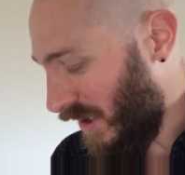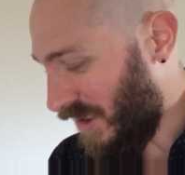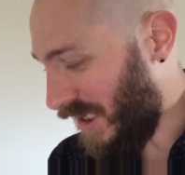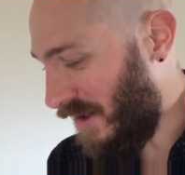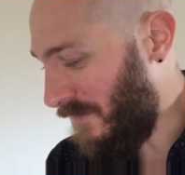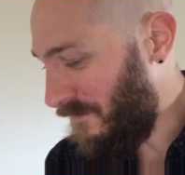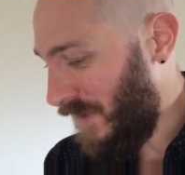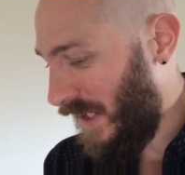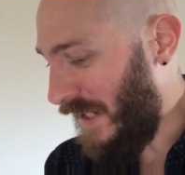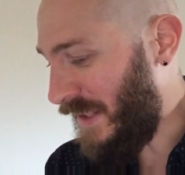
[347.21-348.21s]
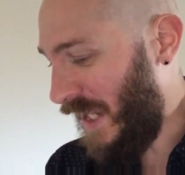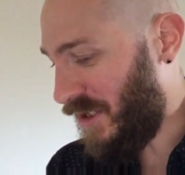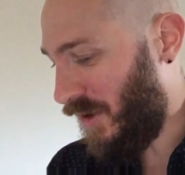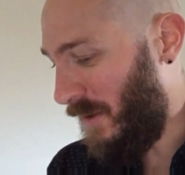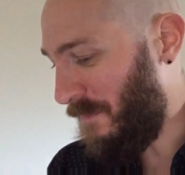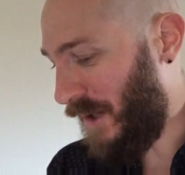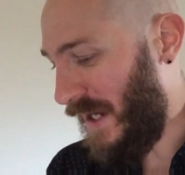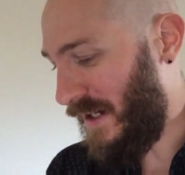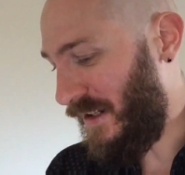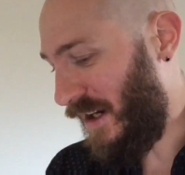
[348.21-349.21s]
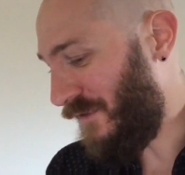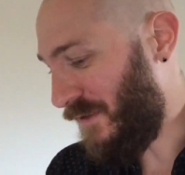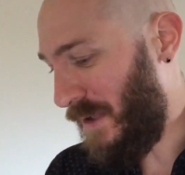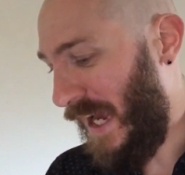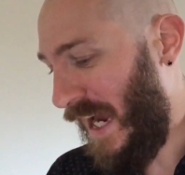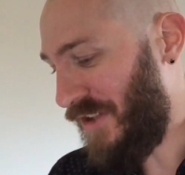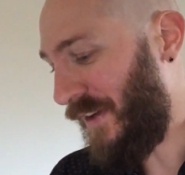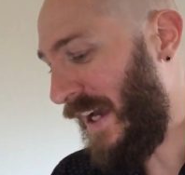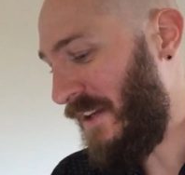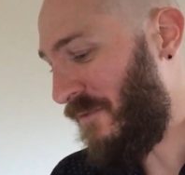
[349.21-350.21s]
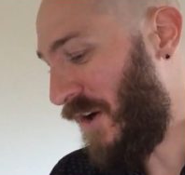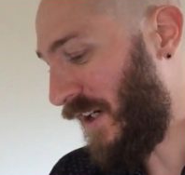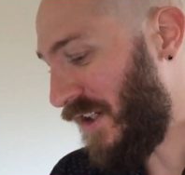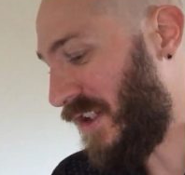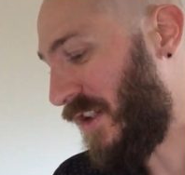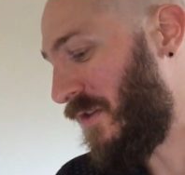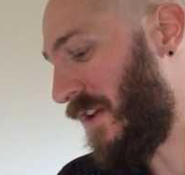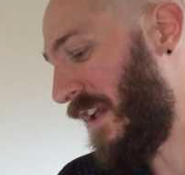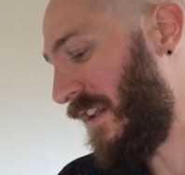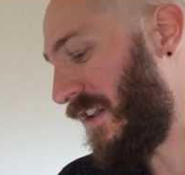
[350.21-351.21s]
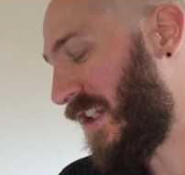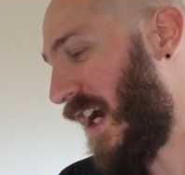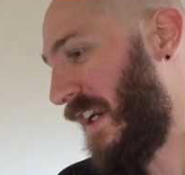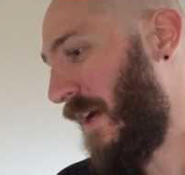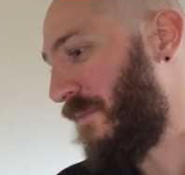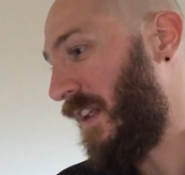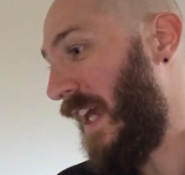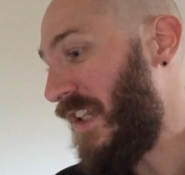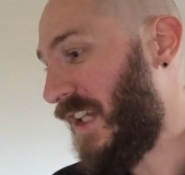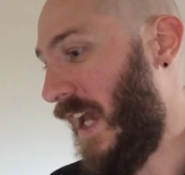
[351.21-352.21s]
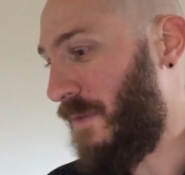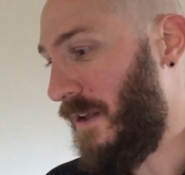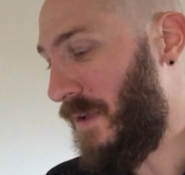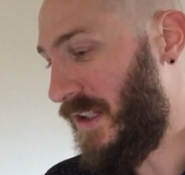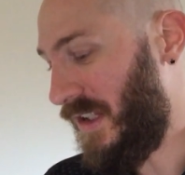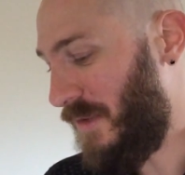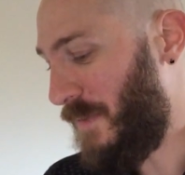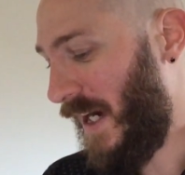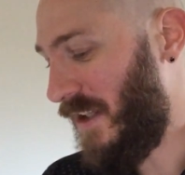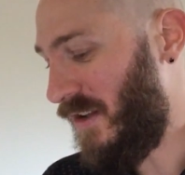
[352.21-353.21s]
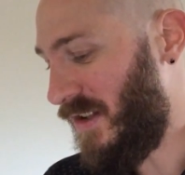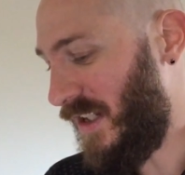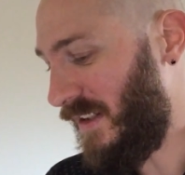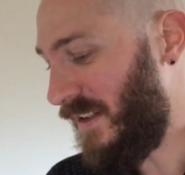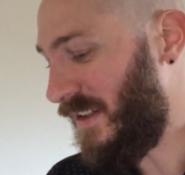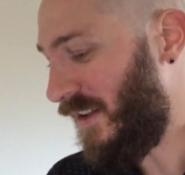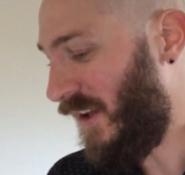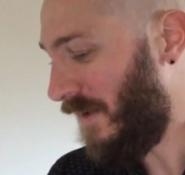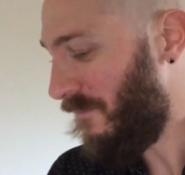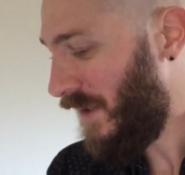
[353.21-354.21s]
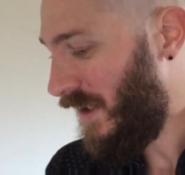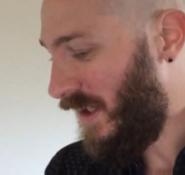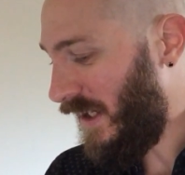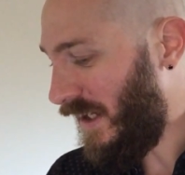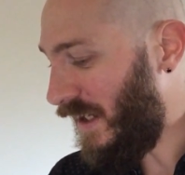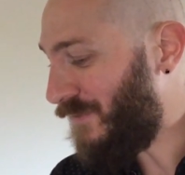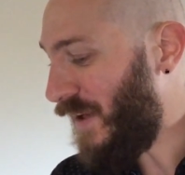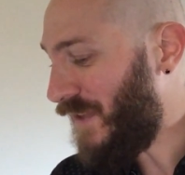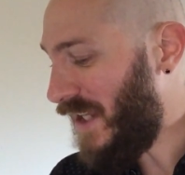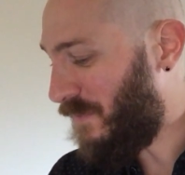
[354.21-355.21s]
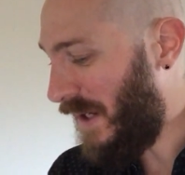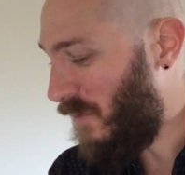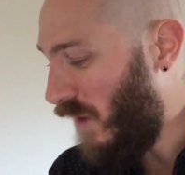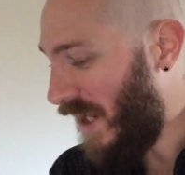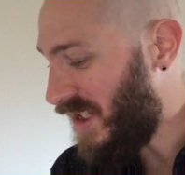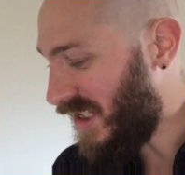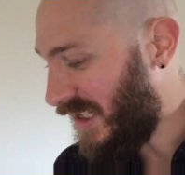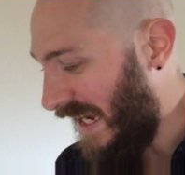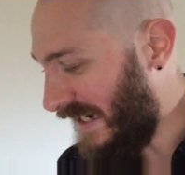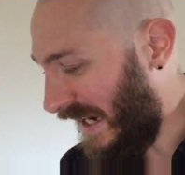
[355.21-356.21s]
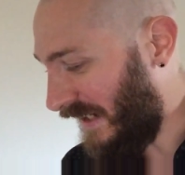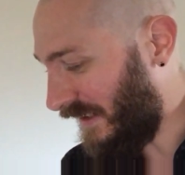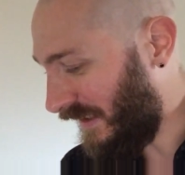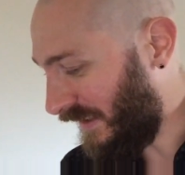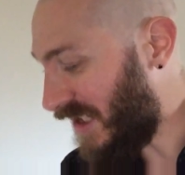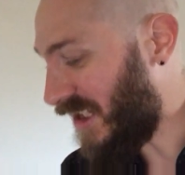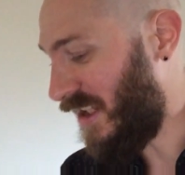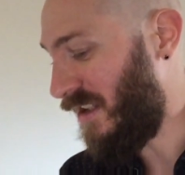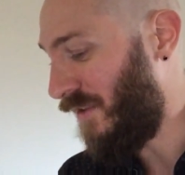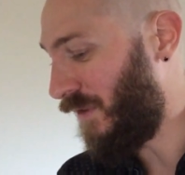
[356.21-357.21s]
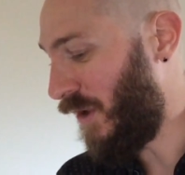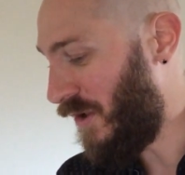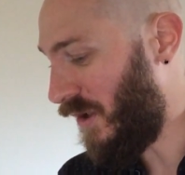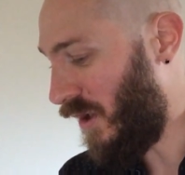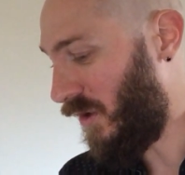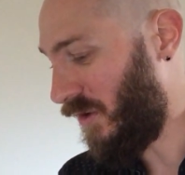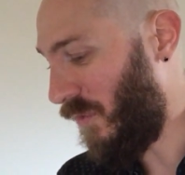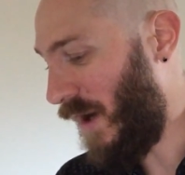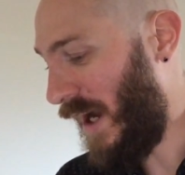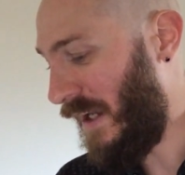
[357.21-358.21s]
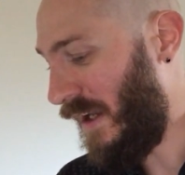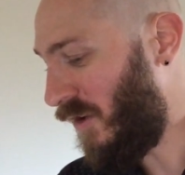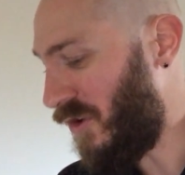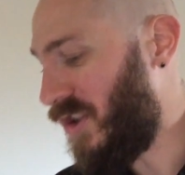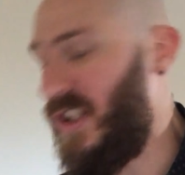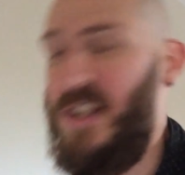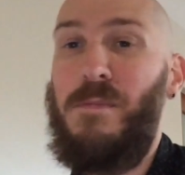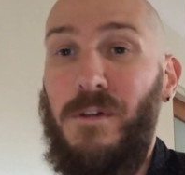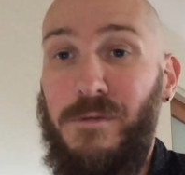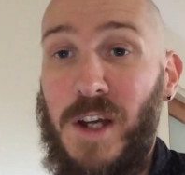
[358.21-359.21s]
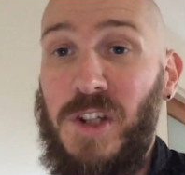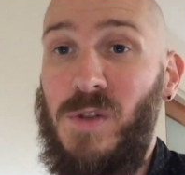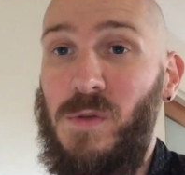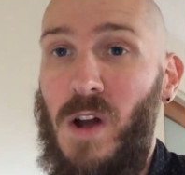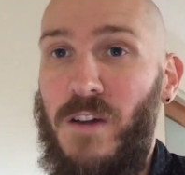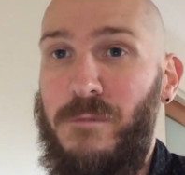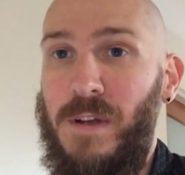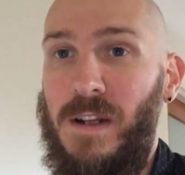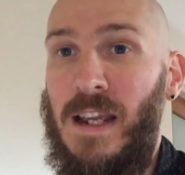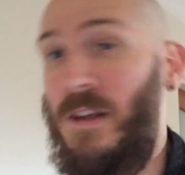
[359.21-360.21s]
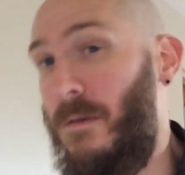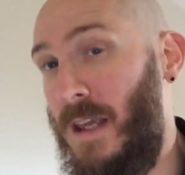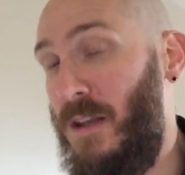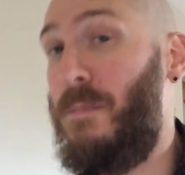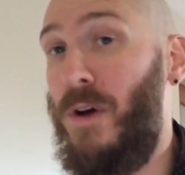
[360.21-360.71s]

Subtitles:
So in that time, Bradon, from the age of 8, wearing a suit and starting up the landscaping business back in New Zealand, if there's been one standout lesson that you've learnt along the way, and not just in your professional life, but in your